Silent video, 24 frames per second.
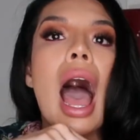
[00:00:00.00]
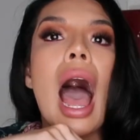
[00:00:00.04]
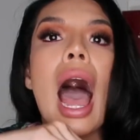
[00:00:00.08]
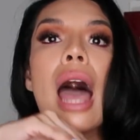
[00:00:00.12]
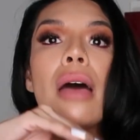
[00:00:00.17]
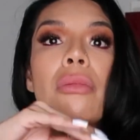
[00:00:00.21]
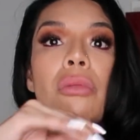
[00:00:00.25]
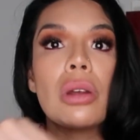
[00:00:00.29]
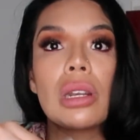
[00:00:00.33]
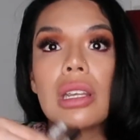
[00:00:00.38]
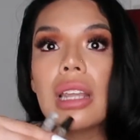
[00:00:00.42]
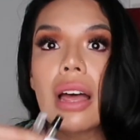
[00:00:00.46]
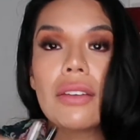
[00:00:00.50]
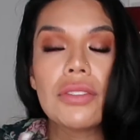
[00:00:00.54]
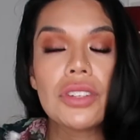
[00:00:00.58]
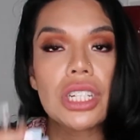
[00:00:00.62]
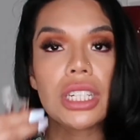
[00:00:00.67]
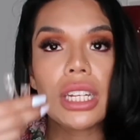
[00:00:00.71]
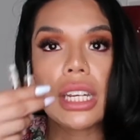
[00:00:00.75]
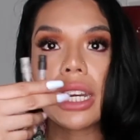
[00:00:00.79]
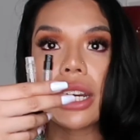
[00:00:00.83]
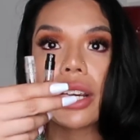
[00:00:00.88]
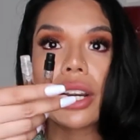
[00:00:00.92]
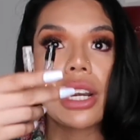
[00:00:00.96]
I would love
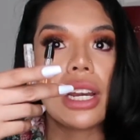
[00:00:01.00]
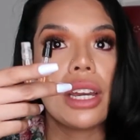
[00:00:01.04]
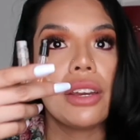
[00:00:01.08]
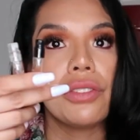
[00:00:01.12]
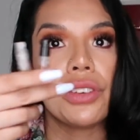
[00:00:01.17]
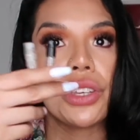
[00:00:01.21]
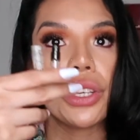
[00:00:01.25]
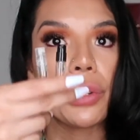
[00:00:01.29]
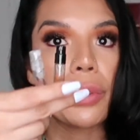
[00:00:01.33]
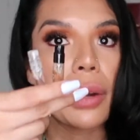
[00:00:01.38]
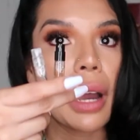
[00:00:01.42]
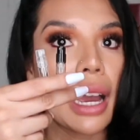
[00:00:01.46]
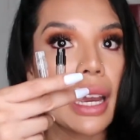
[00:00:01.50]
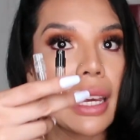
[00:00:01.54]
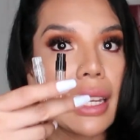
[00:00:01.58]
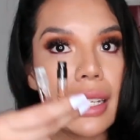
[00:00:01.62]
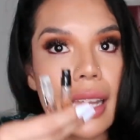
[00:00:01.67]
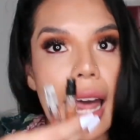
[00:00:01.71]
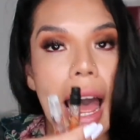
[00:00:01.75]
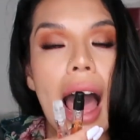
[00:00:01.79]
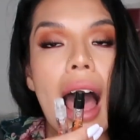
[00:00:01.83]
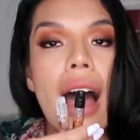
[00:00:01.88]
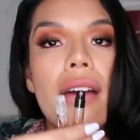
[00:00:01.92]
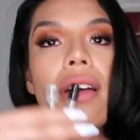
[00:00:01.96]
to hear if you
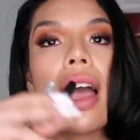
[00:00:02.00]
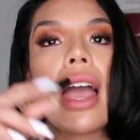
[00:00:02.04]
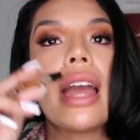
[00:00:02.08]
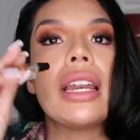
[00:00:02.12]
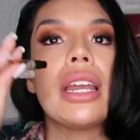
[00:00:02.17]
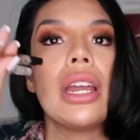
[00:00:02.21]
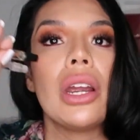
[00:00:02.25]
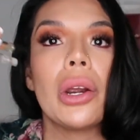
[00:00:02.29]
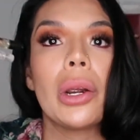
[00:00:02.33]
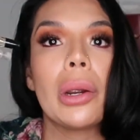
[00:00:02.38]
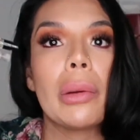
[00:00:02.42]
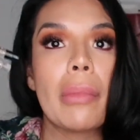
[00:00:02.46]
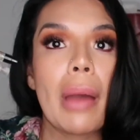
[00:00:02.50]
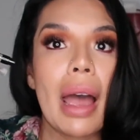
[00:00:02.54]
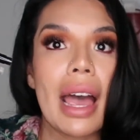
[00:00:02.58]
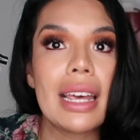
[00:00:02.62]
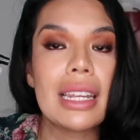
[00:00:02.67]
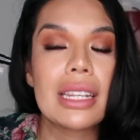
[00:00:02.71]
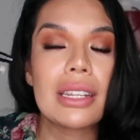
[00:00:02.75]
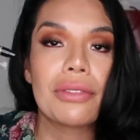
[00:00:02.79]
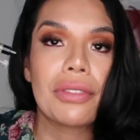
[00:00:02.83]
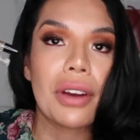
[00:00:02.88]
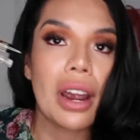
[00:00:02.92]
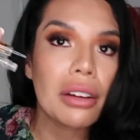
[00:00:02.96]
guys have any
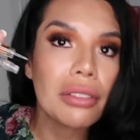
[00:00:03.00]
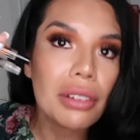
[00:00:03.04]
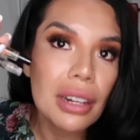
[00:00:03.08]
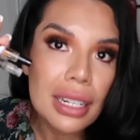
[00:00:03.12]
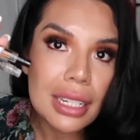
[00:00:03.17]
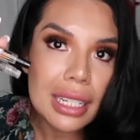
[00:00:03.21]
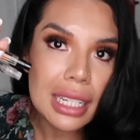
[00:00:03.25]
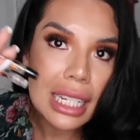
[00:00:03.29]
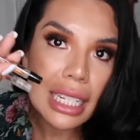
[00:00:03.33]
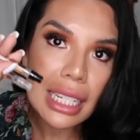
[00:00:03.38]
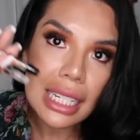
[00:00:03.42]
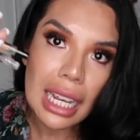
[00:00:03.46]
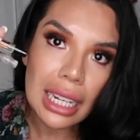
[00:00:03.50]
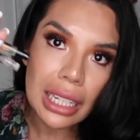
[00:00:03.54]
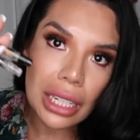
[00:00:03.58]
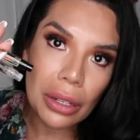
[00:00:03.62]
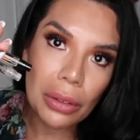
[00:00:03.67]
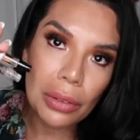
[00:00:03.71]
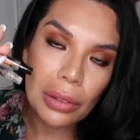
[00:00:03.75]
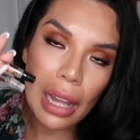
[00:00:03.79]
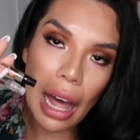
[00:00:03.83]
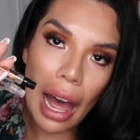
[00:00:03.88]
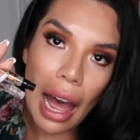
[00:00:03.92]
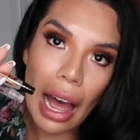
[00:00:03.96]
Hermes fragrances that
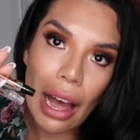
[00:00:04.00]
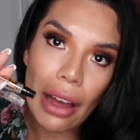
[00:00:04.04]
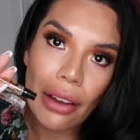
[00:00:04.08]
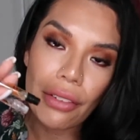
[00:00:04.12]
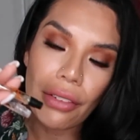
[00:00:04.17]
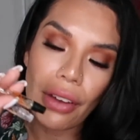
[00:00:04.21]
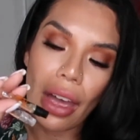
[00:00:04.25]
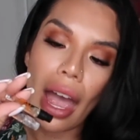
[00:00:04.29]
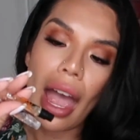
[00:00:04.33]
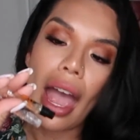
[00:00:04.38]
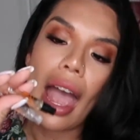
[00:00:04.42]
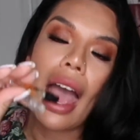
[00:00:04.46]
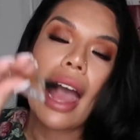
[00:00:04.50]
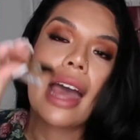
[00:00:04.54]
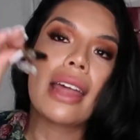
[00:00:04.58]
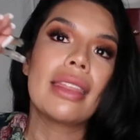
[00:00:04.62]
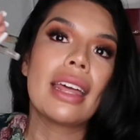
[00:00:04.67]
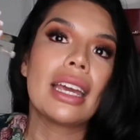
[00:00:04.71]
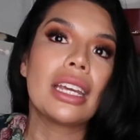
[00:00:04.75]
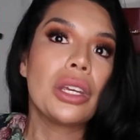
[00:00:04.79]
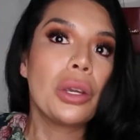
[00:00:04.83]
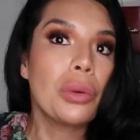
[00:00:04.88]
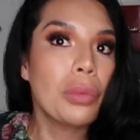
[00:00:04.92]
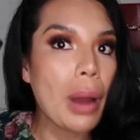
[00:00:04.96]
you love,
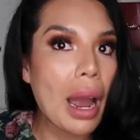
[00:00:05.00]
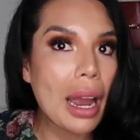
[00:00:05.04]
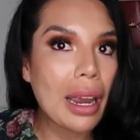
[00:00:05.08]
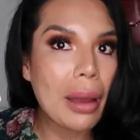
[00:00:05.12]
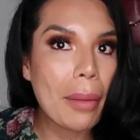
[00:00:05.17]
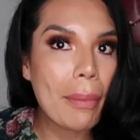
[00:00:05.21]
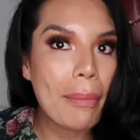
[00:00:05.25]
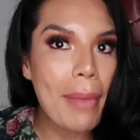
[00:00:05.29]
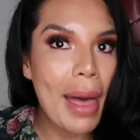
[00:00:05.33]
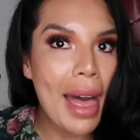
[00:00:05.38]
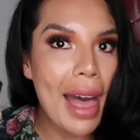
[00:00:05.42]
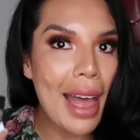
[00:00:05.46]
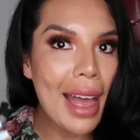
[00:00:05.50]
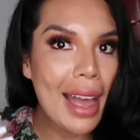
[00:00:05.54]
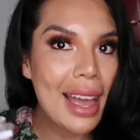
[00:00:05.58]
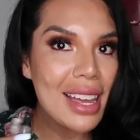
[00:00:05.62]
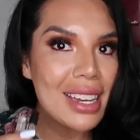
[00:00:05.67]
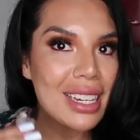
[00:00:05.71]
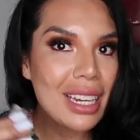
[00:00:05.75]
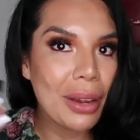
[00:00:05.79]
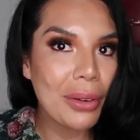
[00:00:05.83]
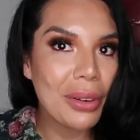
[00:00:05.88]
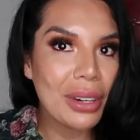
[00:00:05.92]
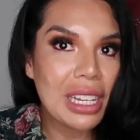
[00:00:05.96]
that you
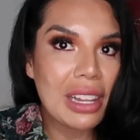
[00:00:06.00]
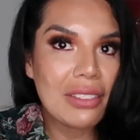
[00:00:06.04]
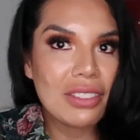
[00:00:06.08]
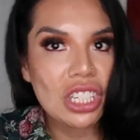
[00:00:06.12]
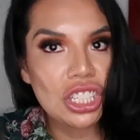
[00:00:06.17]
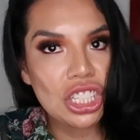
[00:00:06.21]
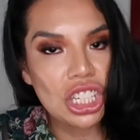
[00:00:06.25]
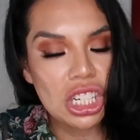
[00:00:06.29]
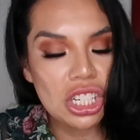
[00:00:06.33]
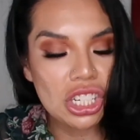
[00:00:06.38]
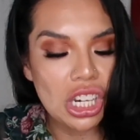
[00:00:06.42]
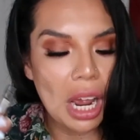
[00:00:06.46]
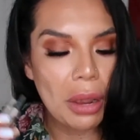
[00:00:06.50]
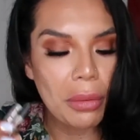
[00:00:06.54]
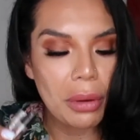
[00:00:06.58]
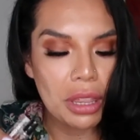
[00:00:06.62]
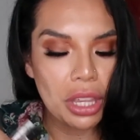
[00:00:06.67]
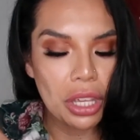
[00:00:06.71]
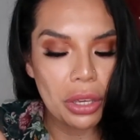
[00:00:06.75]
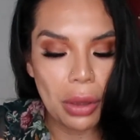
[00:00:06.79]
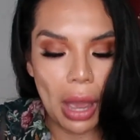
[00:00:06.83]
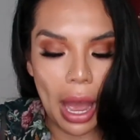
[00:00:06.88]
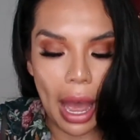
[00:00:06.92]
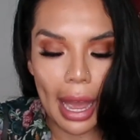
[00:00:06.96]
recommend. I would love to chit chat
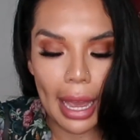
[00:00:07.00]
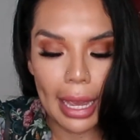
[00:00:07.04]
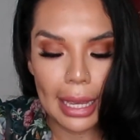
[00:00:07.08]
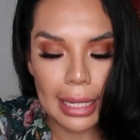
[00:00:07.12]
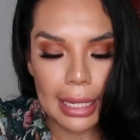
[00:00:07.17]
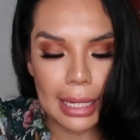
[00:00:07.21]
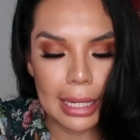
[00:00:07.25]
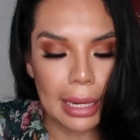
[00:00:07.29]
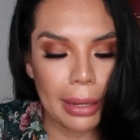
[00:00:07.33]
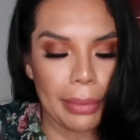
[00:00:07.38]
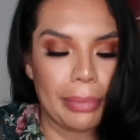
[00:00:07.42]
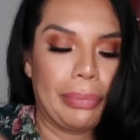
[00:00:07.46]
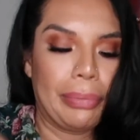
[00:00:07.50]
with you guys.